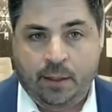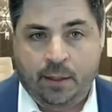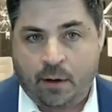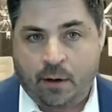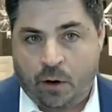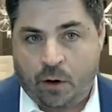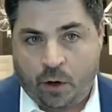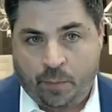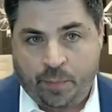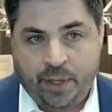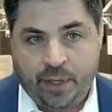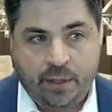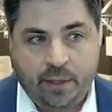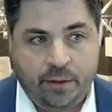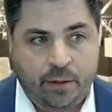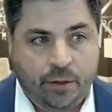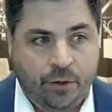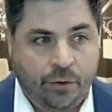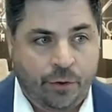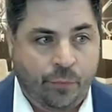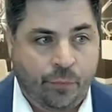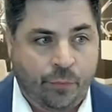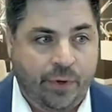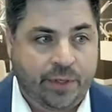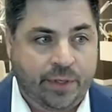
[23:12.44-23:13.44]
our opinion,
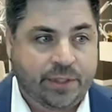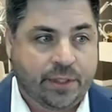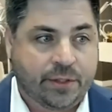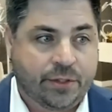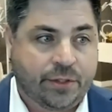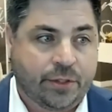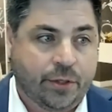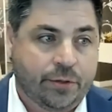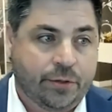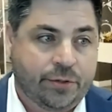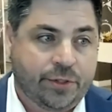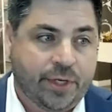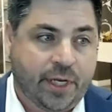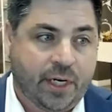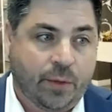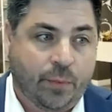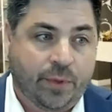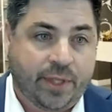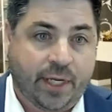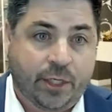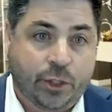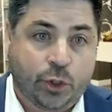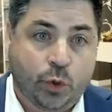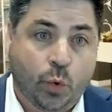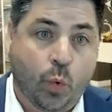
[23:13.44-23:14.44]
the risk associated with
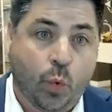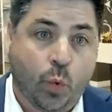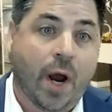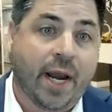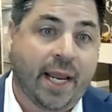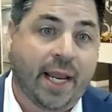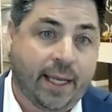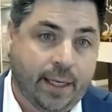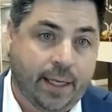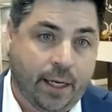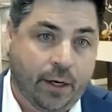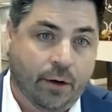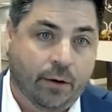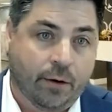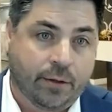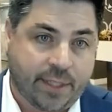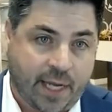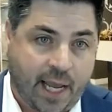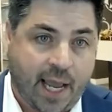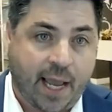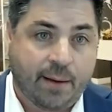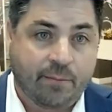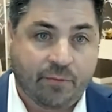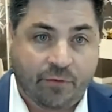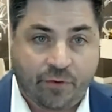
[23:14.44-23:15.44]
a 20-year
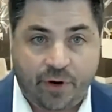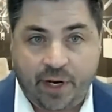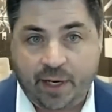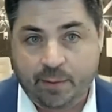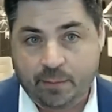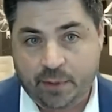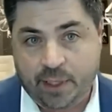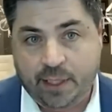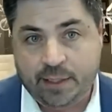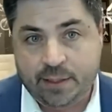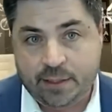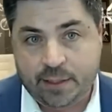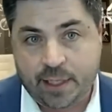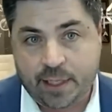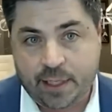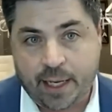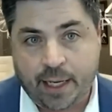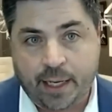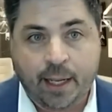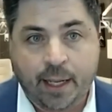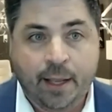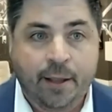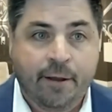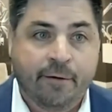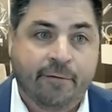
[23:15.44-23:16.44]
time frame, let's
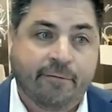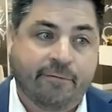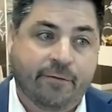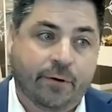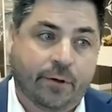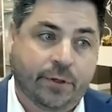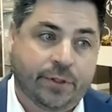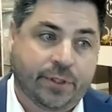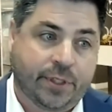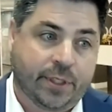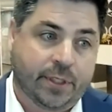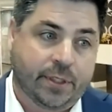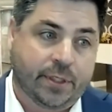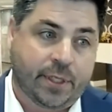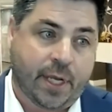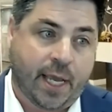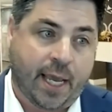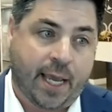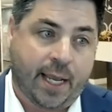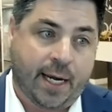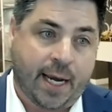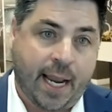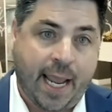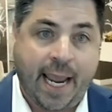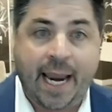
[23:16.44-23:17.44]
say, versus
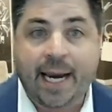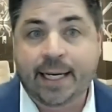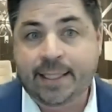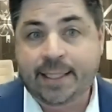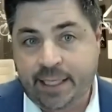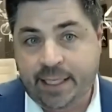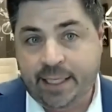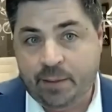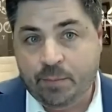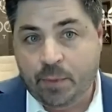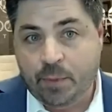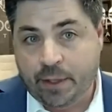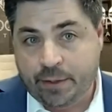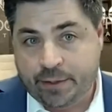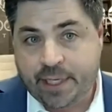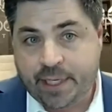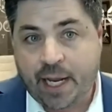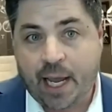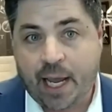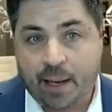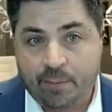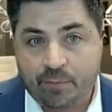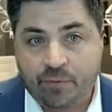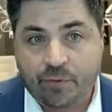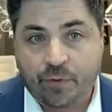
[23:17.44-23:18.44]
an 18-month
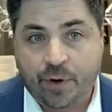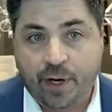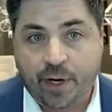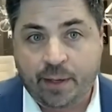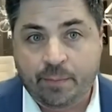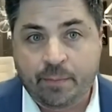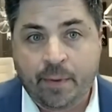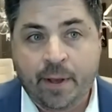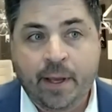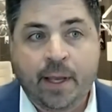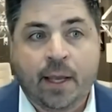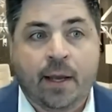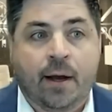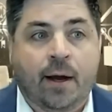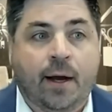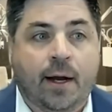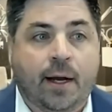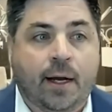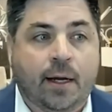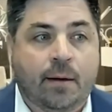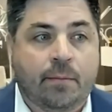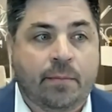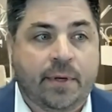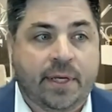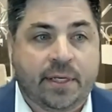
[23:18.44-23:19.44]
time frame
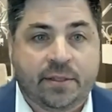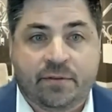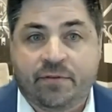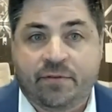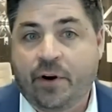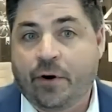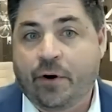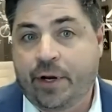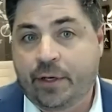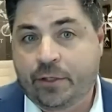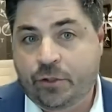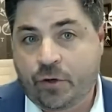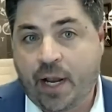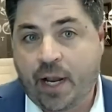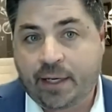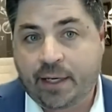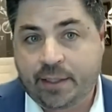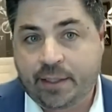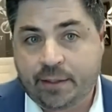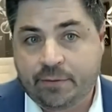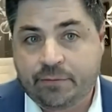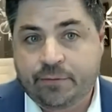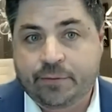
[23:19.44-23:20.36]
is very attractive.